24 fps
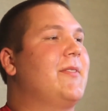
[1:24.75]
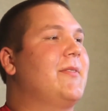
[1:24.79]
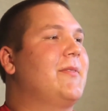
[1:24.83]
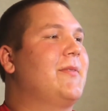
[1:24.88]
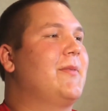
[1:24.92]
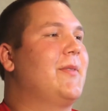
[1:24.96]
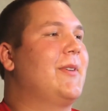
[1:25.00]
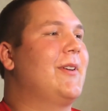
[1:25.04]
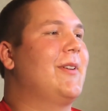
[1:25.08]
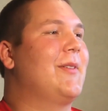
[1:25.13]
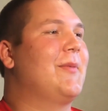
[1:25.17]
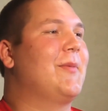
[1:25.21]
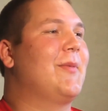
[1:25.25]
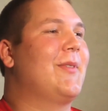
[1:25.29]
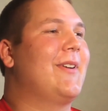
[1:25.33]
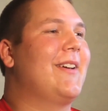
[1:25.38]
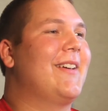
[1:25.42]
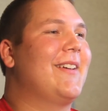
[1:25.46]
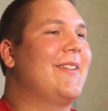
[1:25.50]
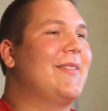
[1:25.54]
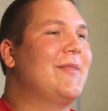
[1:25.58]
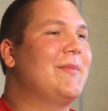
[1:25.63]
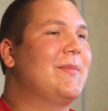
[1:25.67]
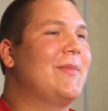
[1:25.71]
we didn't
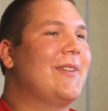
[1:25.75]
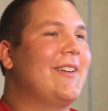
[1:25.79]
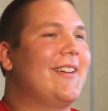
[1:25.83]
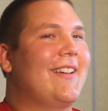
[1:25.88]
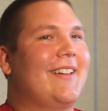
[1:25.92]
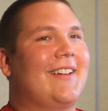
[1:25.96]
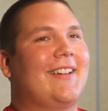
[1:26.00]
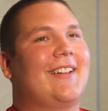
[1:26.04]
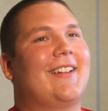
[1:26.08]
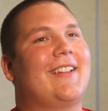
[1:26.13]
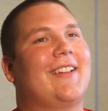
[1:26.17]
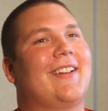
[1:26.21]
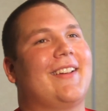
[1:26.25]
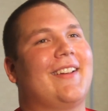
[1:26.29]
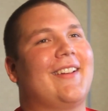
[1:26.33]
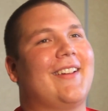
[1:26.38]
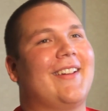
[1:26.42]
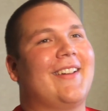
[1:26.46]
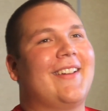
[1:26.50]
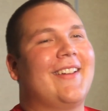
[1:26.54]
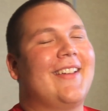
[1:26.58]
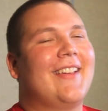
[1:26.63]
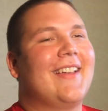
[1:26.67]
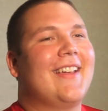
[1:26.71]
win, but I
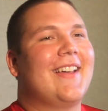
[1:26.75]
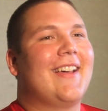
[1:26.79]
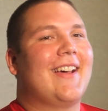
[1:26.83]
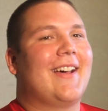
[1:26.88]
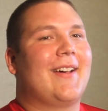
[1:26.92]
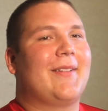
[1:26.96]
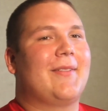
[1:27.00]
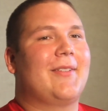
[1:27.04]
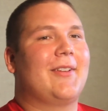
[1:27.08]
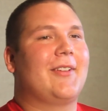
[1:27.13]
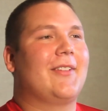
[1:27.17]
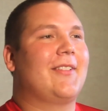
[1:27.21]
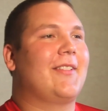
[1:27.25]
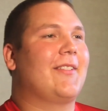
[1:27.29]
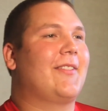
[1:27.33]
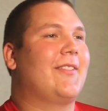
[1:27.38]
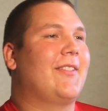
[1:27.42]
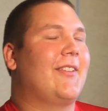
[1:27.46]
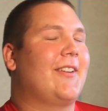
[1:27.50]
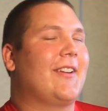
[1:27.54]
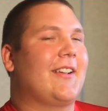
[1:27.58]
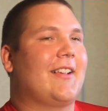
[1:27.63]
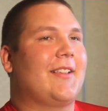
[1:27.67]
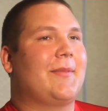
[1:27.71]
mean, it was a
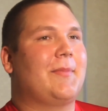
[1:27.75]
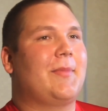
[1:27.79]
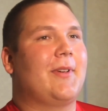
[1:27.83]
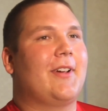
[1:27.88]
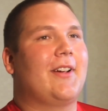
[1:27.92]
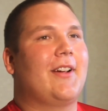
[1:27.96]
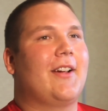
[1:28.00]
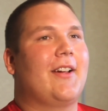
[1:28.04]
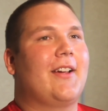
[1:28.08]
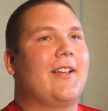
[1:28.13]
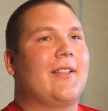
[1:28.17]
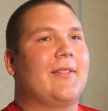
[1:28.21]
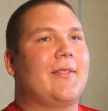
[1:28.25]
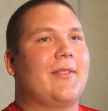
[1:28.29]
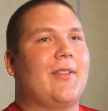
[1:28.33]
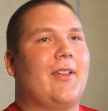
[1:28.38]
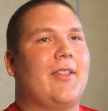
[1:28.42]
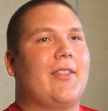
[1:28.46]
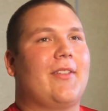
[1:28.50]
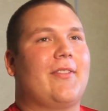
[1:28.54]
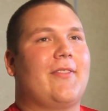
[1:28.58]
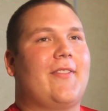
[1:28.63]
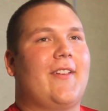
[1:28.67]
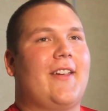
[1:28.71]
fun experience with
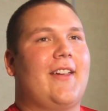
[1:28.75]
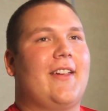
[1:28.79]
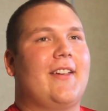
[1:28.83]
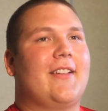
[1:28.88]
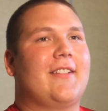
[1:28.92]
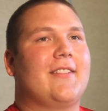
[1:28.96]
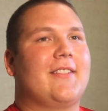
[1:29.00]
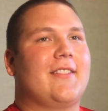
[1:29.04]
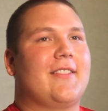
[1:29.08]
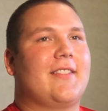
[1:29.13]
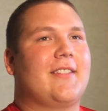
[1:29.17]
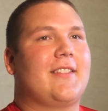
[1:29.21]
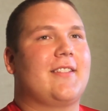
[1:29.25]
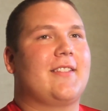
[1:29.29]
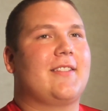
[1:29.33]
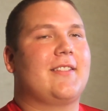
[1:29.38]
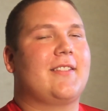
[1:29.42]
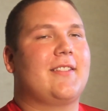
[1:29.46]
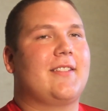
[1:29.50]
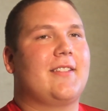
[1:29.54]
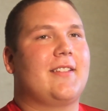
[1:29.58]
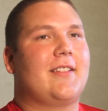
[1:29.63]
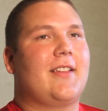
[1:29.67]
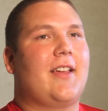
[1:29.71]
all the fans and
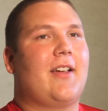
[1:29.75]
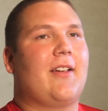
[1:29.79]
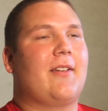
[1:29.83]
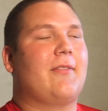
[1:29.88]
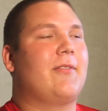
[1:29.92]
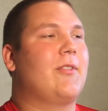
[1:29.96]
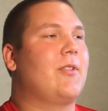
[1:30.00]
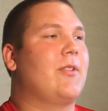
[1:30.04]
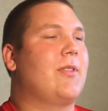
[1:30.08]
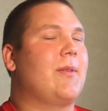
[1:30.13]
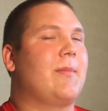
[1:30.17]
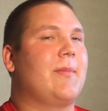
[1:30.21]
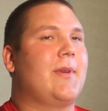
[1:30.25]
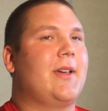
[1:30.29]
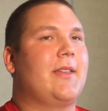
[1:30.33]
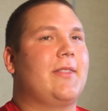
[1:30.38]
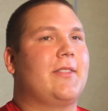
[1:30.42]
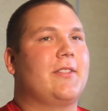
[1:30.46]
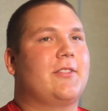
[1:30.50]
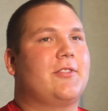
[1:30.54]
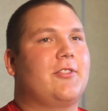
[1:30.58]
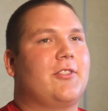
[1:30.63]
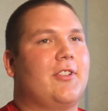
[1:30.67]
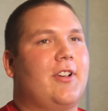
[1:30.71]
everyone that
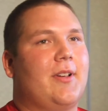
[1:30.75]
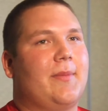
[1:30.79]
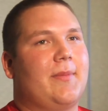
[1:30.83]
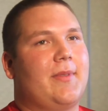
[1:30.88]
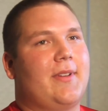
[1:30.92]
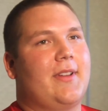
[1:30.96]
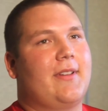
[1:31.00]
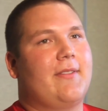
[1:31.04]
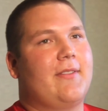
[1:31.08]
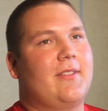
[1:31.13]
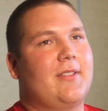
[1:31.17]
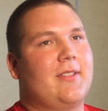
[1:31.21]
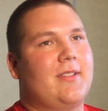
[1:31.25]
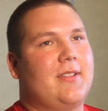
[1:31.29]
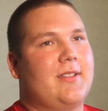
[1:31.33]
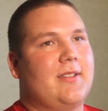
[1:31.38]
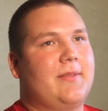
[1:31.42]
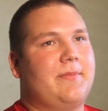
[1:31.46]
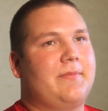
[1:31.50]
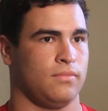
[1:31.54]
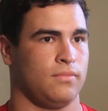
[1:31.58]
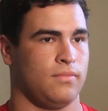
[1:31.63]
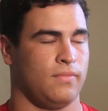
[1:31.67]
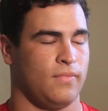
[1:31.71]
made the trip and
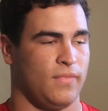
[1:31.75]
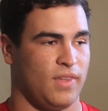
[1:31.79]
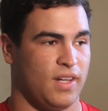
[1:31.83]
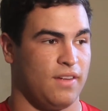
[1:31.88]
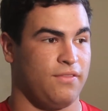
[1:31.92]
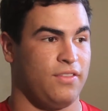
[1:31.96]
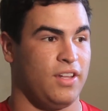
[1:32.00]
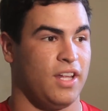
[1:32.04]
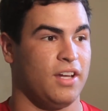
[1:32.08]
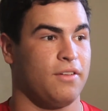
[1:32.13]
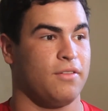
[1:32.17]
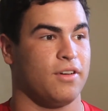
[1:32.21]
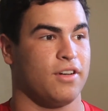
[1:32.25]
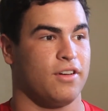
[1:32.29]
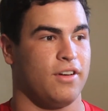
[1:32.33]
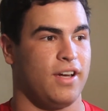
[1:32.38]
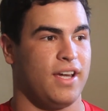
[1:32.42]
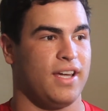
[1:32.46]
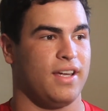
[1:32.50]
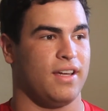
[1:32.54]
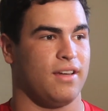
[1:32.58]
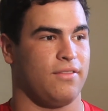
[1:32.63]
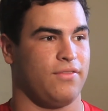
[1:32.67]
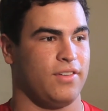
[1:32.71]
everything. I feel like we're
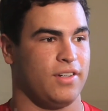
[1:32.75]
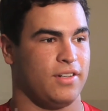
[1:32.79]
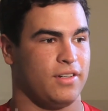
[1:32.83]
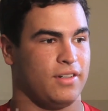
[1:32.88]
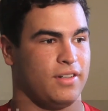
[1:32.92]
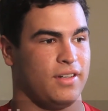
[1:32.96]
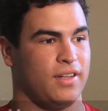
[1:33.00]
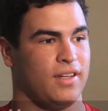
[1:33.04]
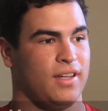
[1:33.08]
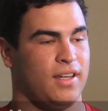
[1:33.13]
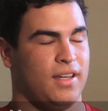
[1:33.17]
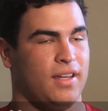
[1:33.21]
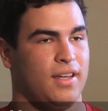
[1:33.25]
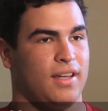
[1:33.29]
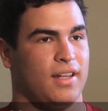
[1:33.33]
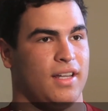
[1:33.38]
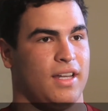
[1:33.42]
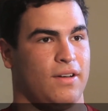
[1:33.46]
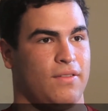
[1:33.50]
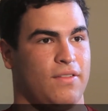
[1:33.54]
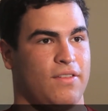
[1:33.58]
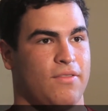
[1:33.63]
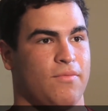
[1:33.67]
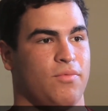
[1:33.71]
great. I feel
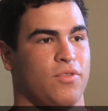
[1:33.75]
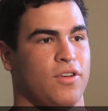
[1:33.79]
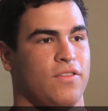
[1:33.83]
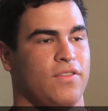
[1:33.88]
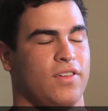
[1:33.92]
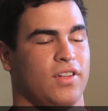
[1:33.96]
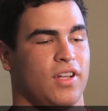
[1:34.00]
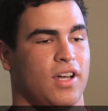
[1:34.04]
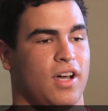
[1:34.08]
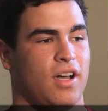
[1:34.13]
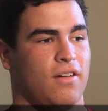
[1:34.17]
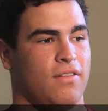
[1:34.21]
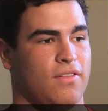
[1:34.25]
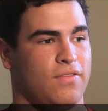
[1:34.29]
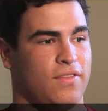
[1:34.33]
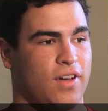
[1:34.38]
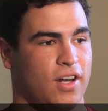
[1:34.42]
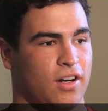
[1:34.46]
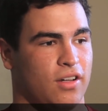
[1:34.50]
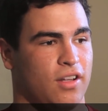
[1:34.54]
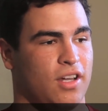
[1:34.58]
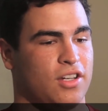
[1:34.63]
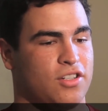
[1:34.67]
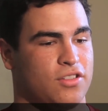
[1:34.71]
like we've improved a lot. We've
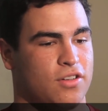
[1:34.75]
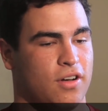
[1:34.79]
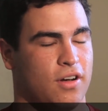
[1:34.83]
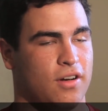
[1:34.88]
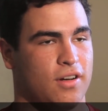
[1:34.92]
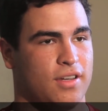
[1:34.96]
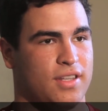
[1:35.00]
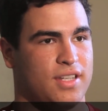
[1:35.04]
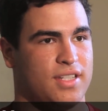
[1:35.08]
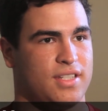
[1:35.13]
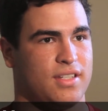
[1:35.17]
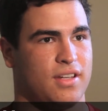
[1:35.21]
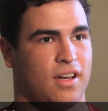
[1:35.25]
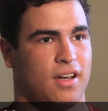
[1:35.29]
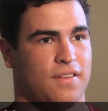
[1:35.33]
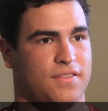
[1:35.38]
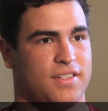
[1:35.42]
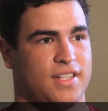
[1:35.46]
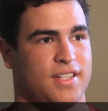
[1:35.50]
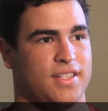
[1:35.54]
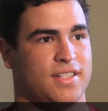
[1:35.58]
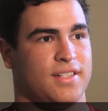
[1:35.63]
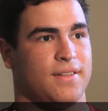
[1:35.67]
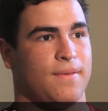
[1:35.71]
got a lot stronger this
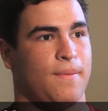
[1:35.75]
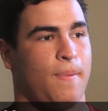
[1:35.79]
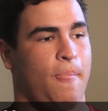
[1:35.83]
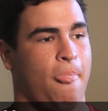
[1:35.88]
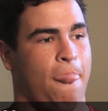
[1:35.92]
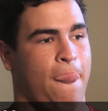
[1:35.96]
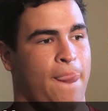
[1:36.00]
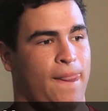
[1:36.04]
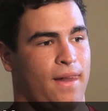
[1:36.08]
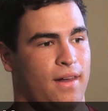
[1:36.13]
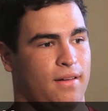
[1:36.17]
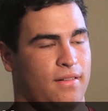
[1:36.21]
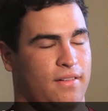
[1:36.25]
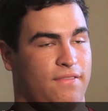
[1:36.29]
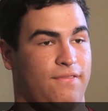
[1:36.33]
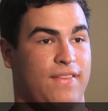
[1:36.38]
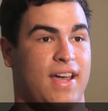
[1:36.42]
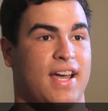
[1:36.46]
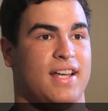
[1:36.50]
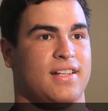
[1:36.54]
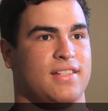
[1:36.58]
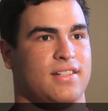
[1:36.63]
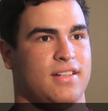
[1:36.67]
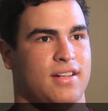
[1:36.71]
offseason,
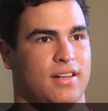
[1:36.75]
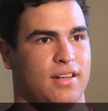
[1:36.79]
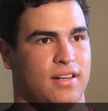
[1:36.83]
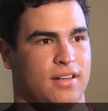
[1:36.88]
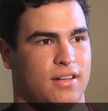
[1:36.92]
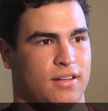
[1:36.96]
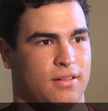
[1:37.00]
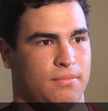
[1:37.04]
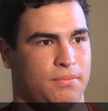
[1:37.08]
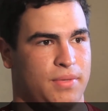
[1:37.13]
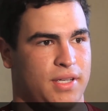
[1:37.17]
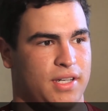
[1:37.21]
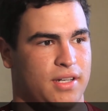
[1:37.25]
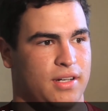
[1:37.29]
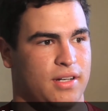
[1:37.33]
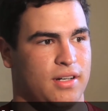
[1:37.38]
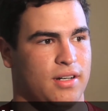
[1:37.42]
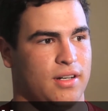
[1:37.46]
faster, bigger.